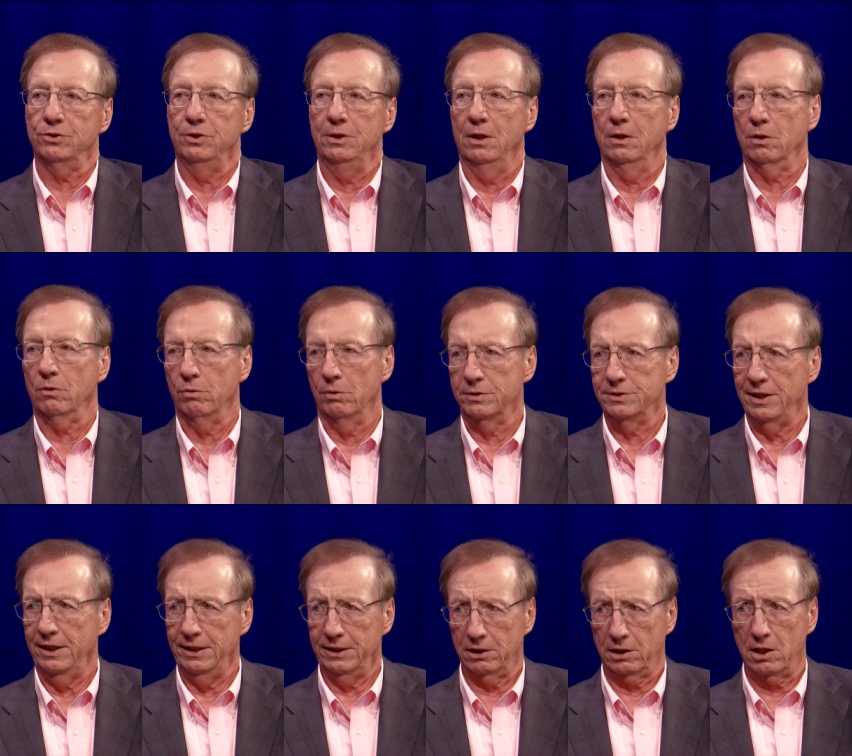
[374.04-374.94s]
And of course,
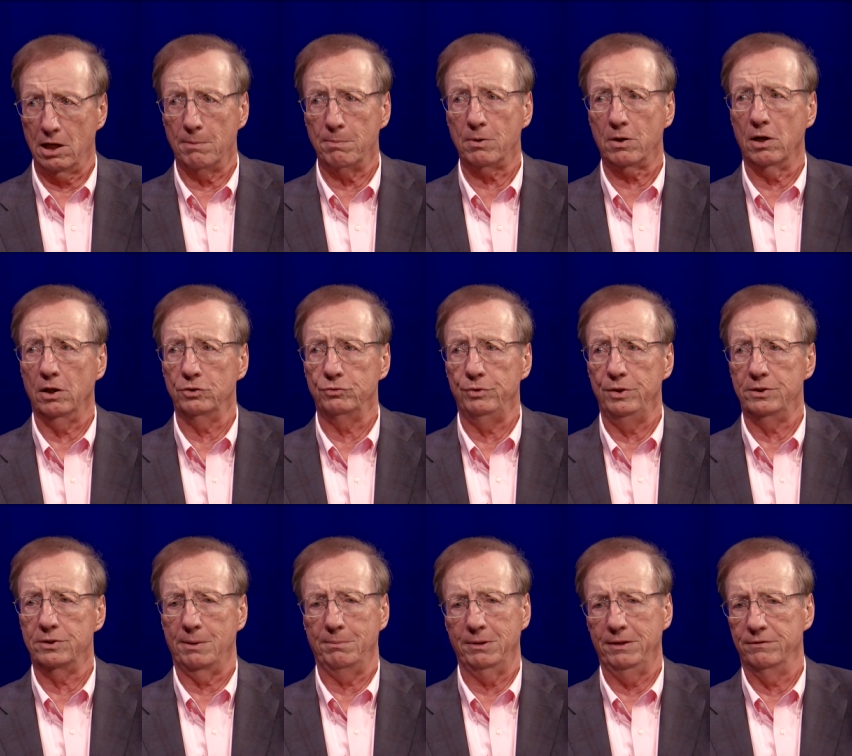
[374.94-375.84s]
I think a couple
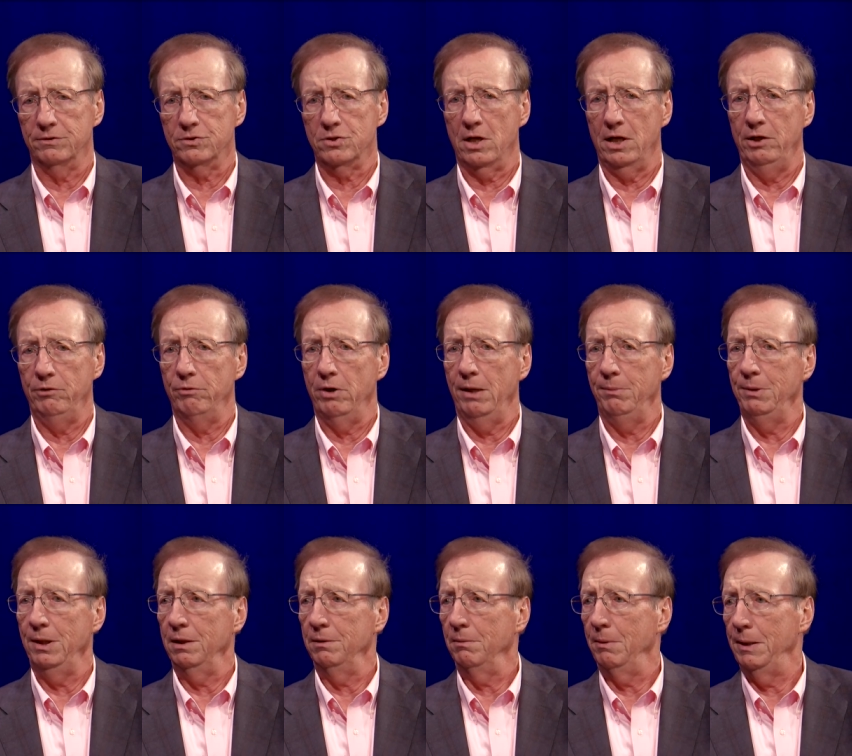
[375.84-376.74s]
countries, I believe Saudi
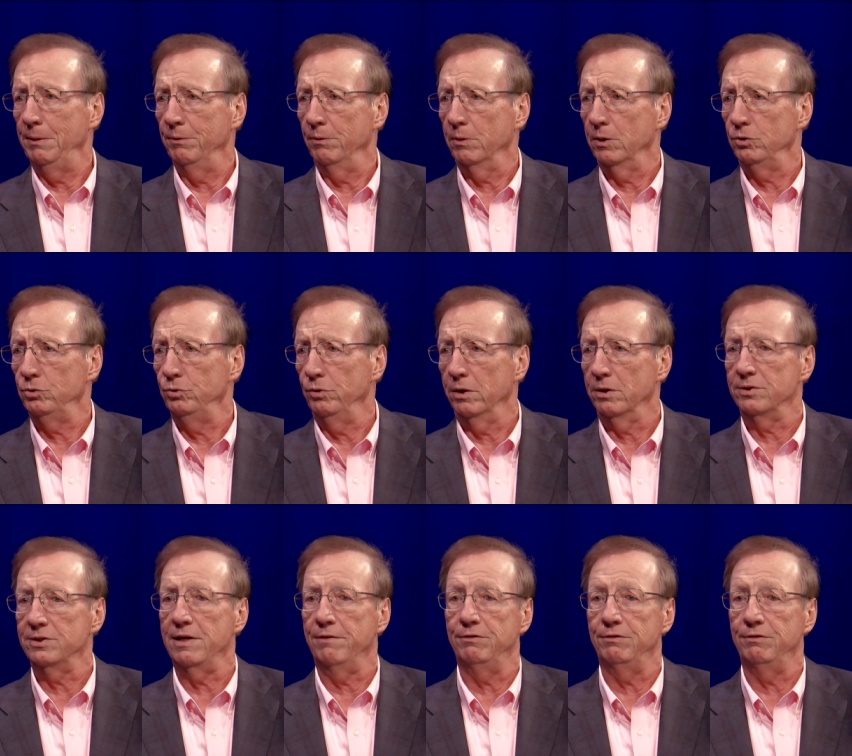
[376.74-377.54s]
Arabia and maybe one or two others,